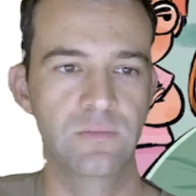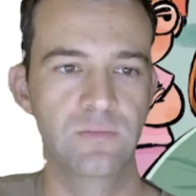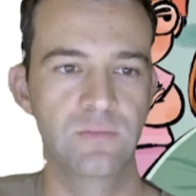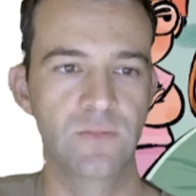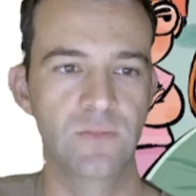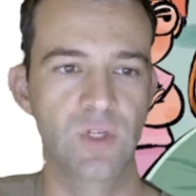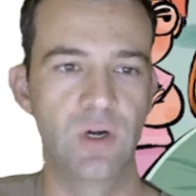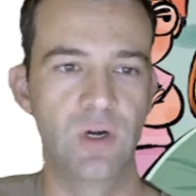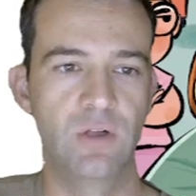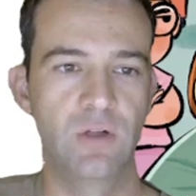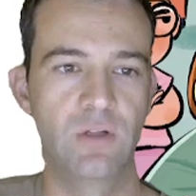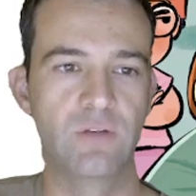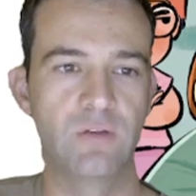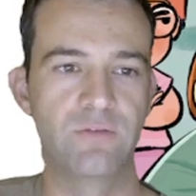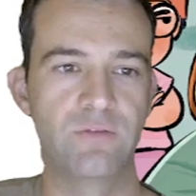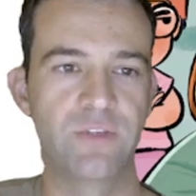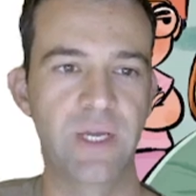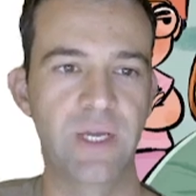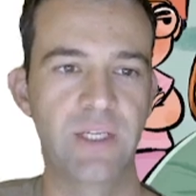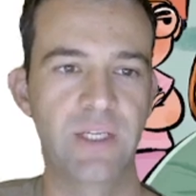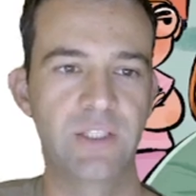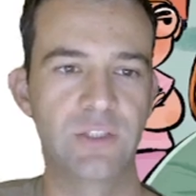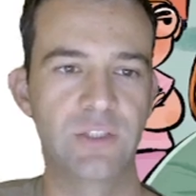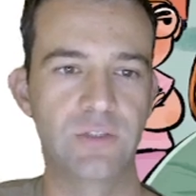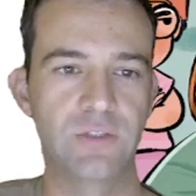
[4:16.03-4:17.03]
All of
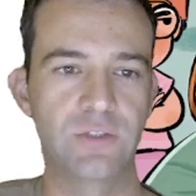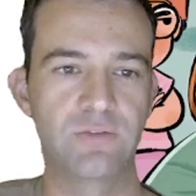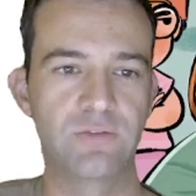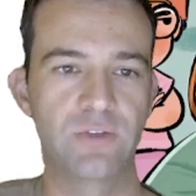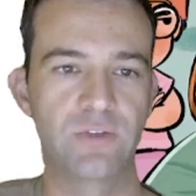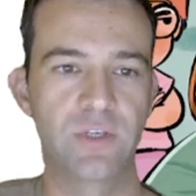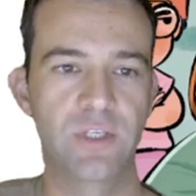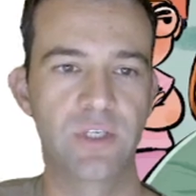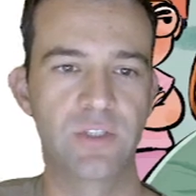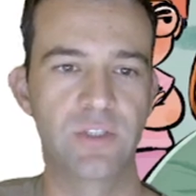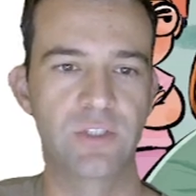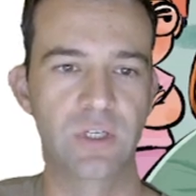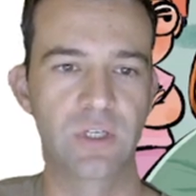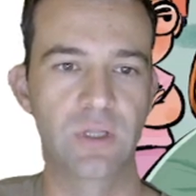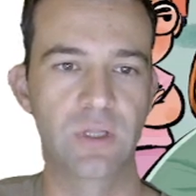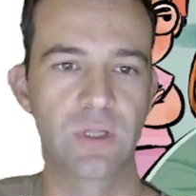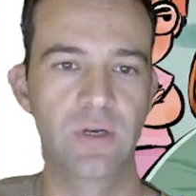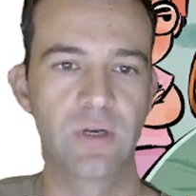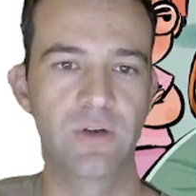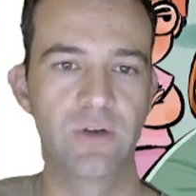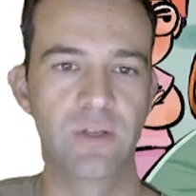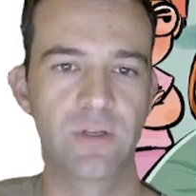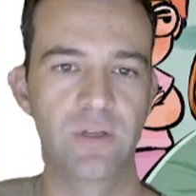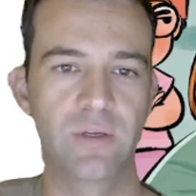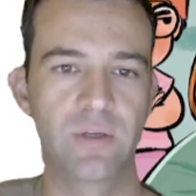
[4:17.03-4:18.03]
Dash's friends
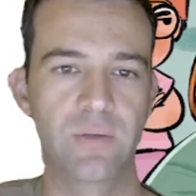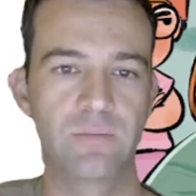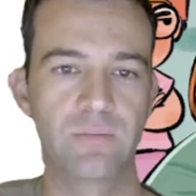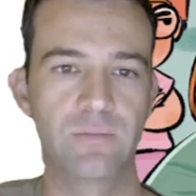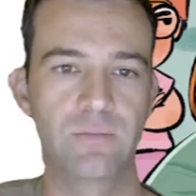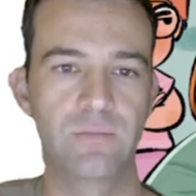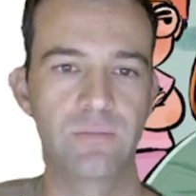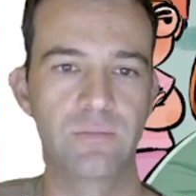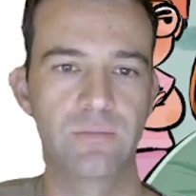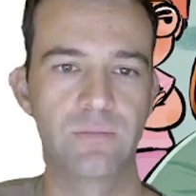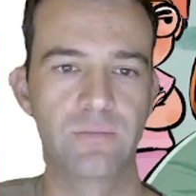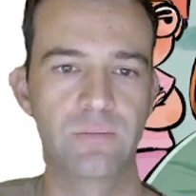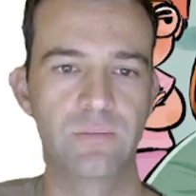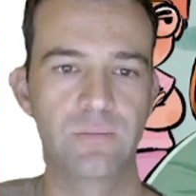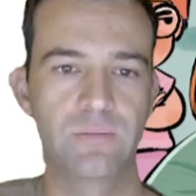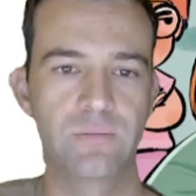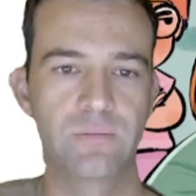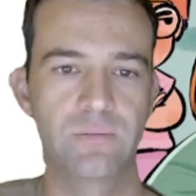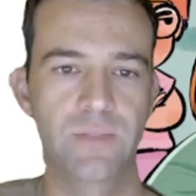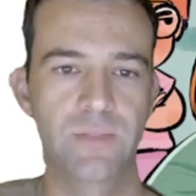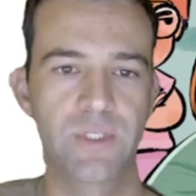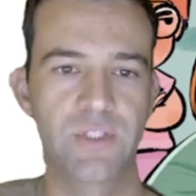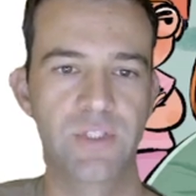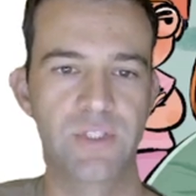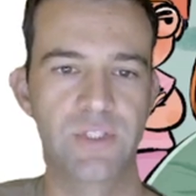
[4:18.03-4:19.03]
glared at him.
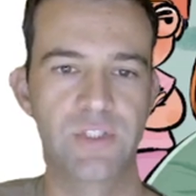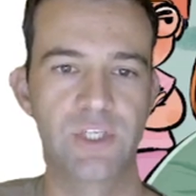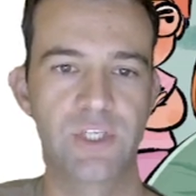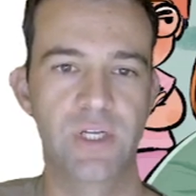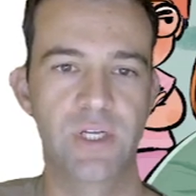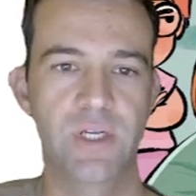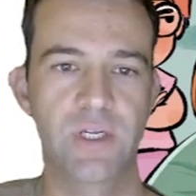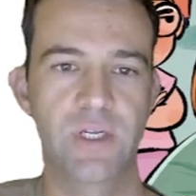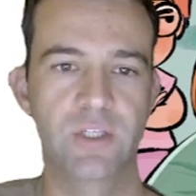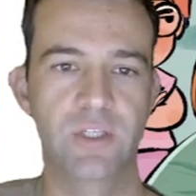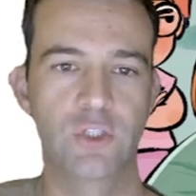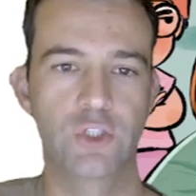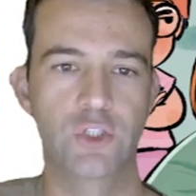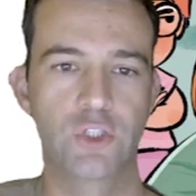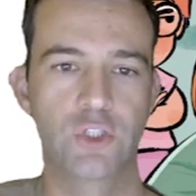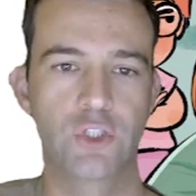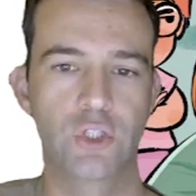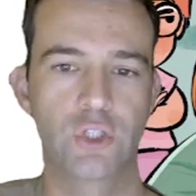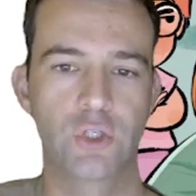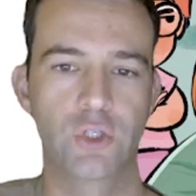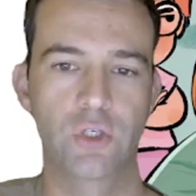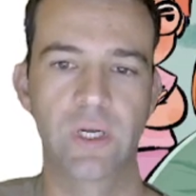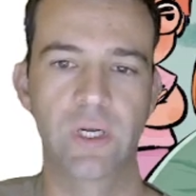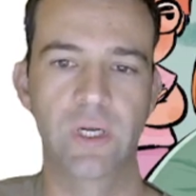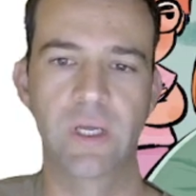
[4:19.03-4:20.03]
Miss Chang shook
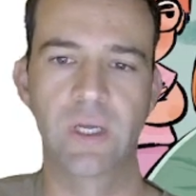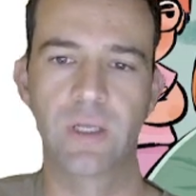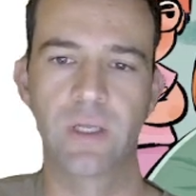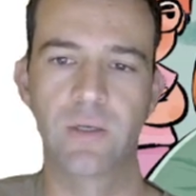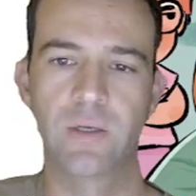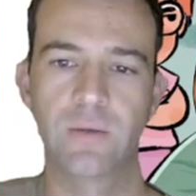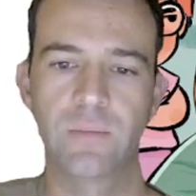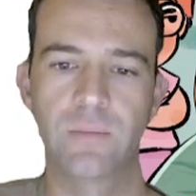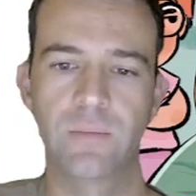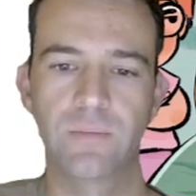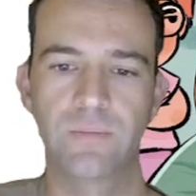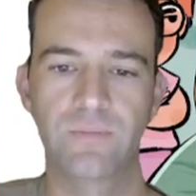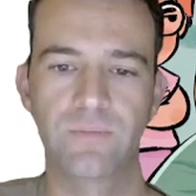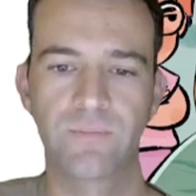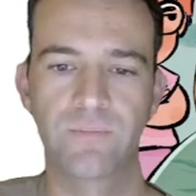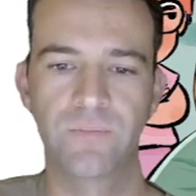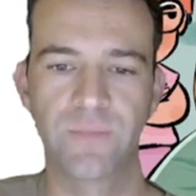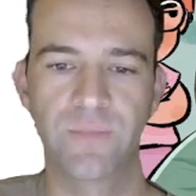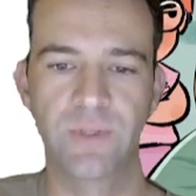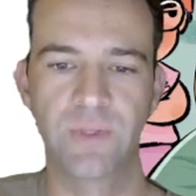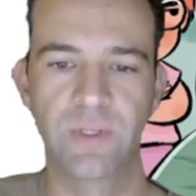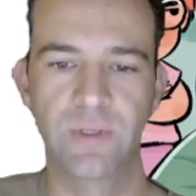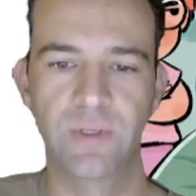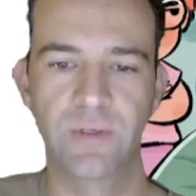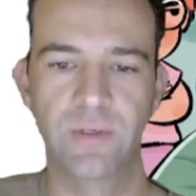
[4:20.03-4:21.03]
her head.
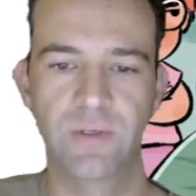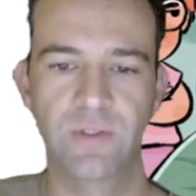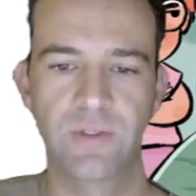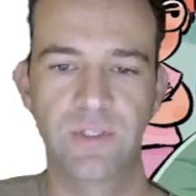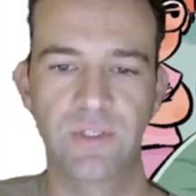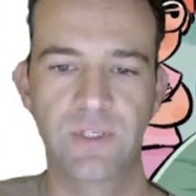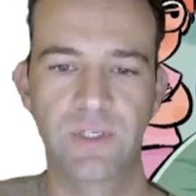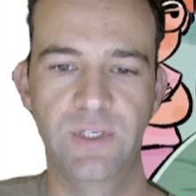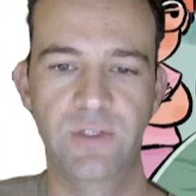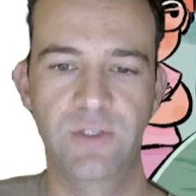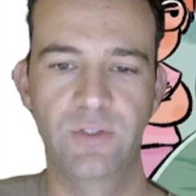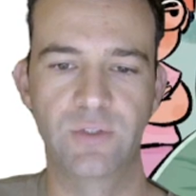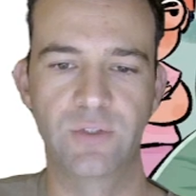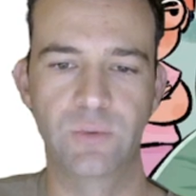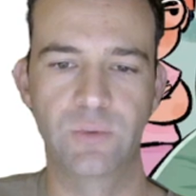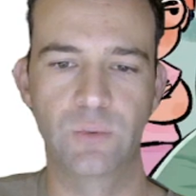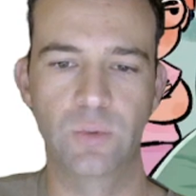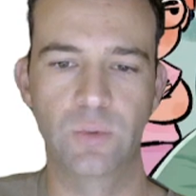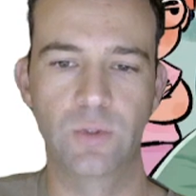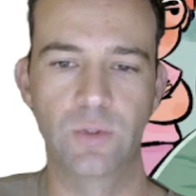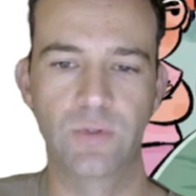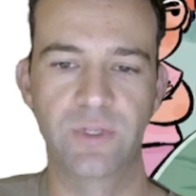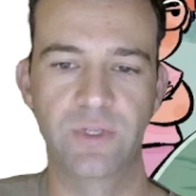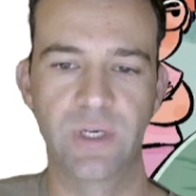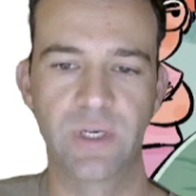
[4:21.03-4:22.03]
Tears
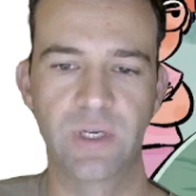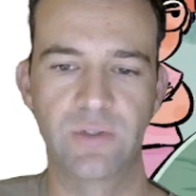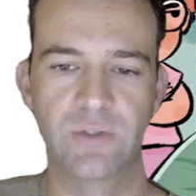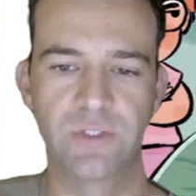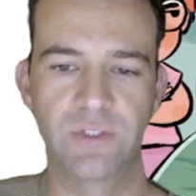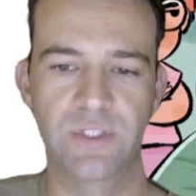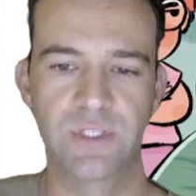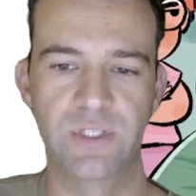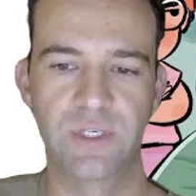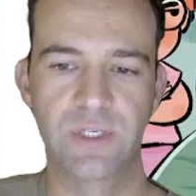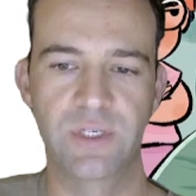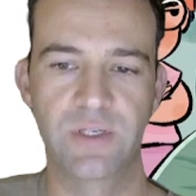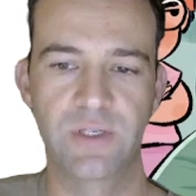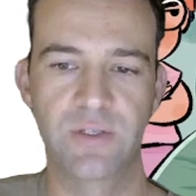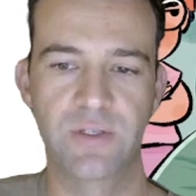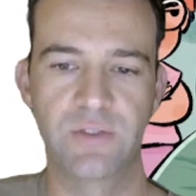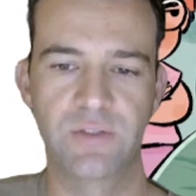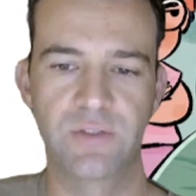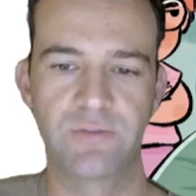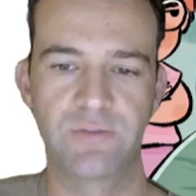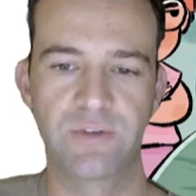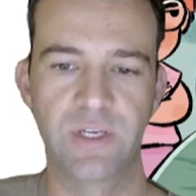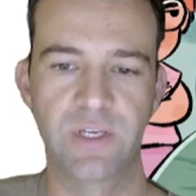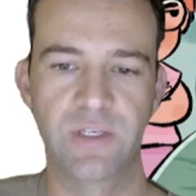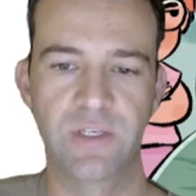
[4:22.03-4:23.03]
rolled down Sienna's
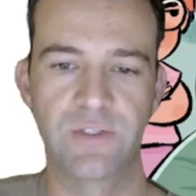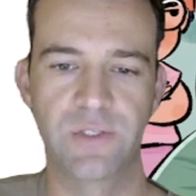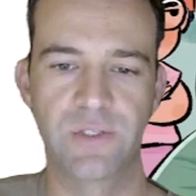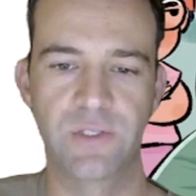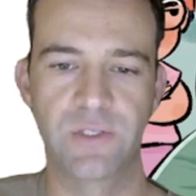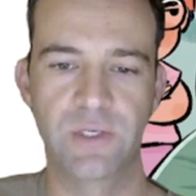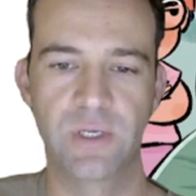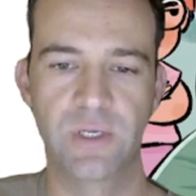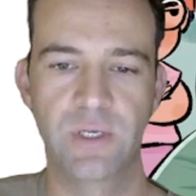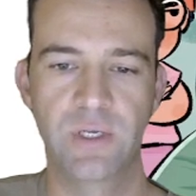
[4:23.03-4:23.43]
face.